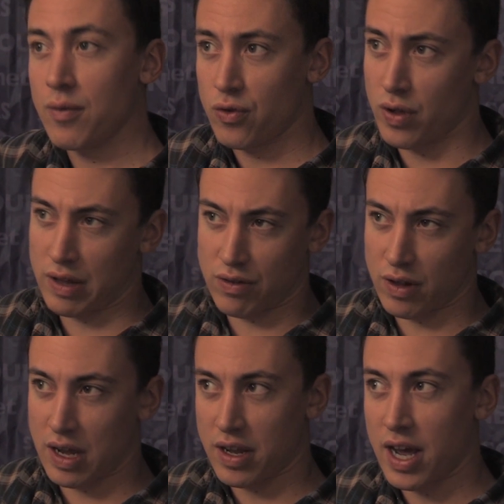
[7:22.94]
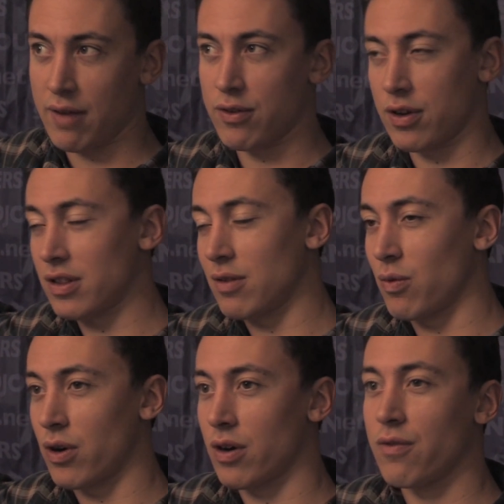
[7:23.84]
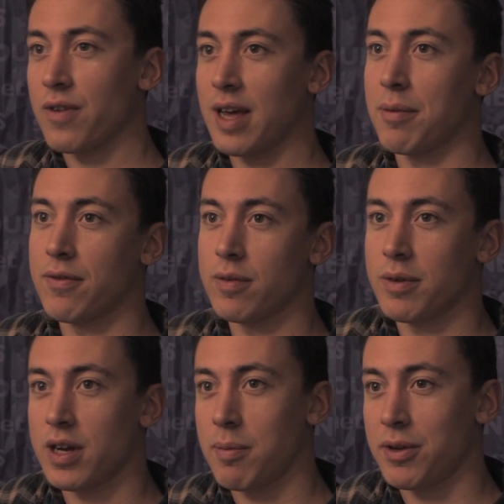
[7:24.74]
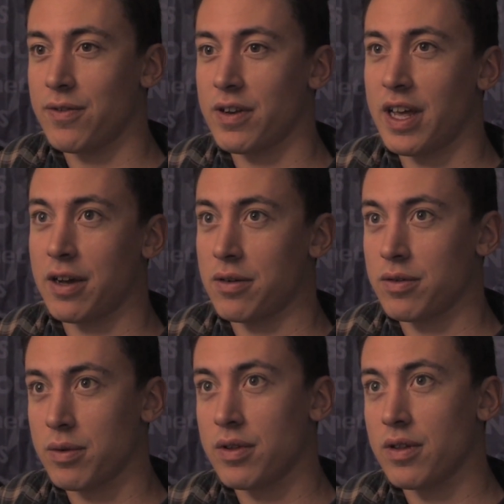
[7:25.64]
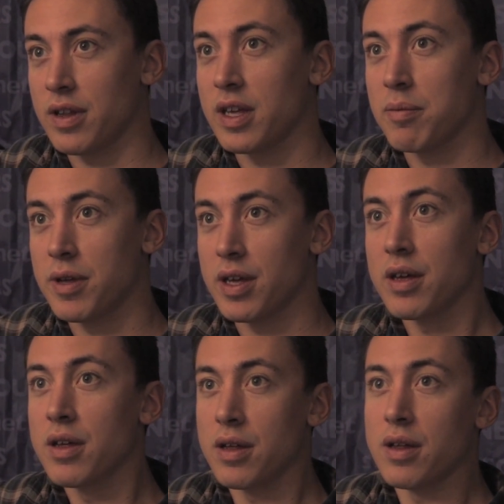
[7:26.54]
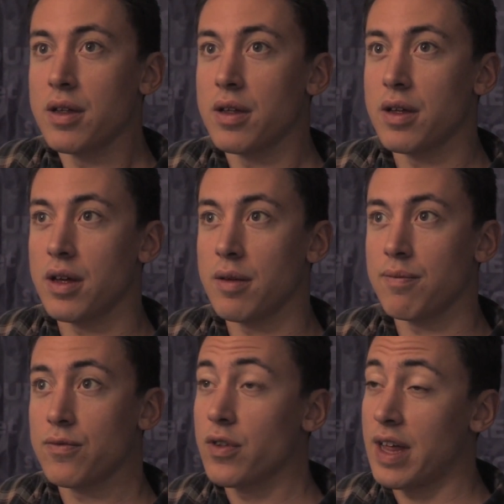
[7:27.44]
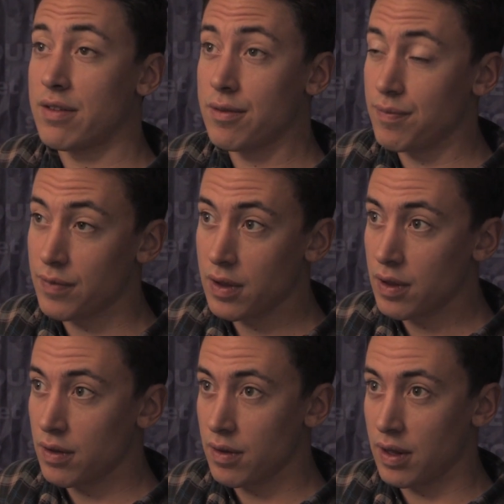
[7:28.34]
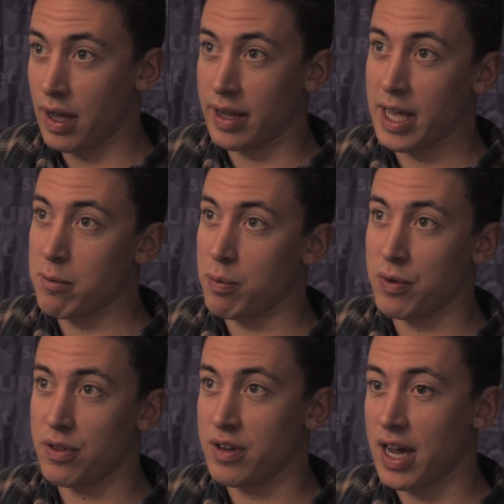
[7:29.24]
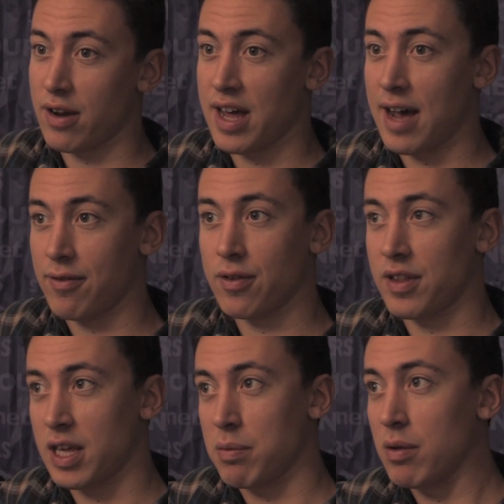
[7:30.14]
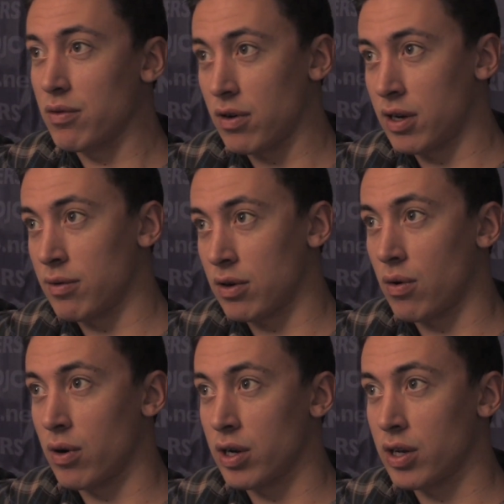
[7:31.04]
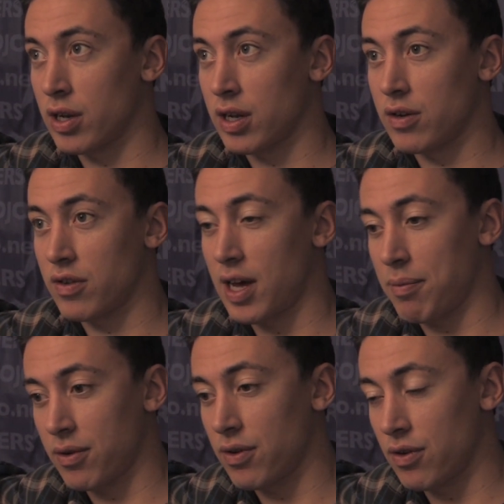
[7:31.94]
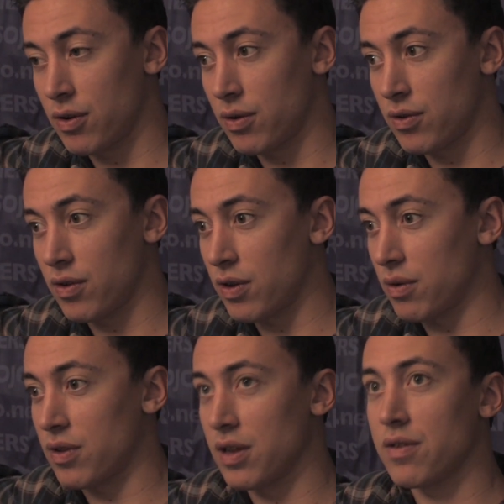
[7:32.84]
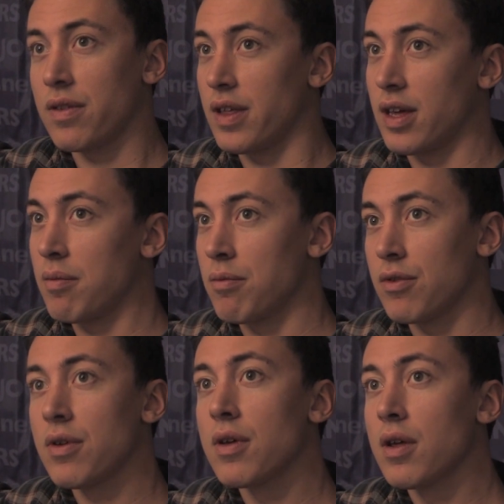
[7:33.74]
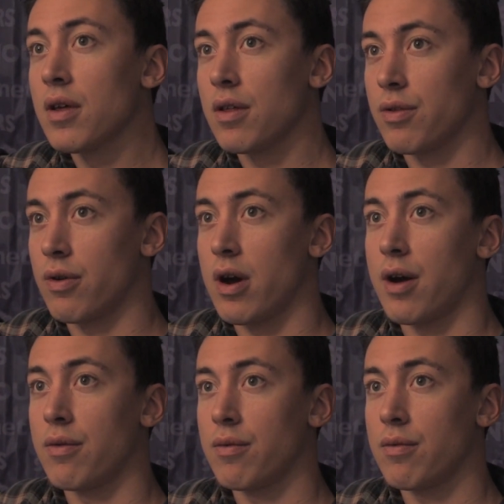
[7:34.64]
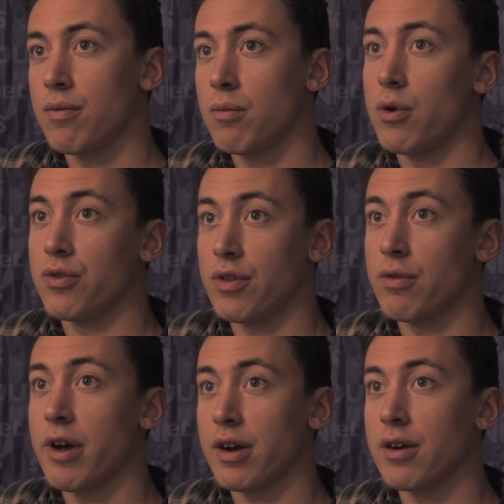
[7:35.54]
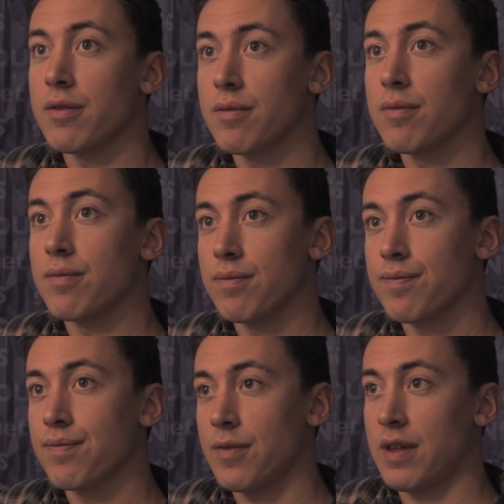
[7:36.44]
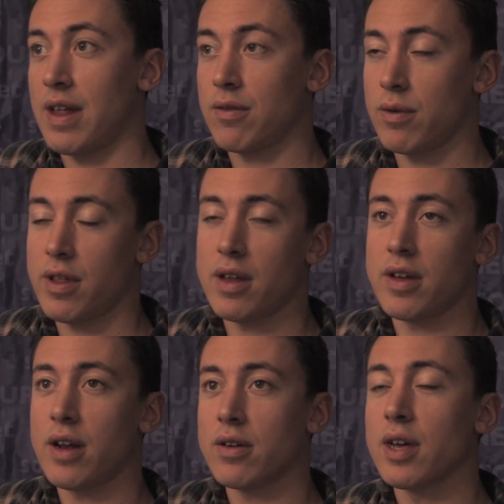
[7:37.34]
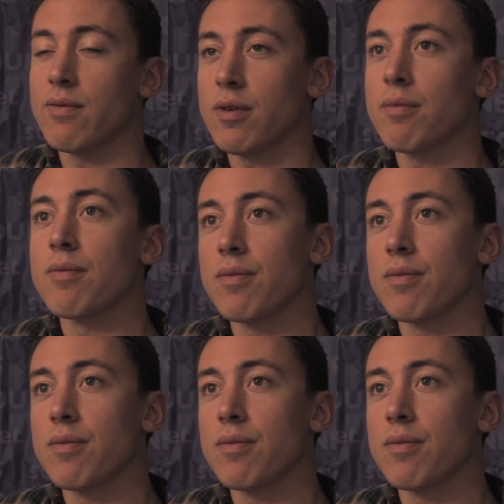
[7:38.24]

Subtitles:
So it kind of took the word family from a couple different angles within the EP. So I came up with the title after the EP was already recorded, and I just happened to notice that there were these themes throughout most of the record, and that's where that title came from.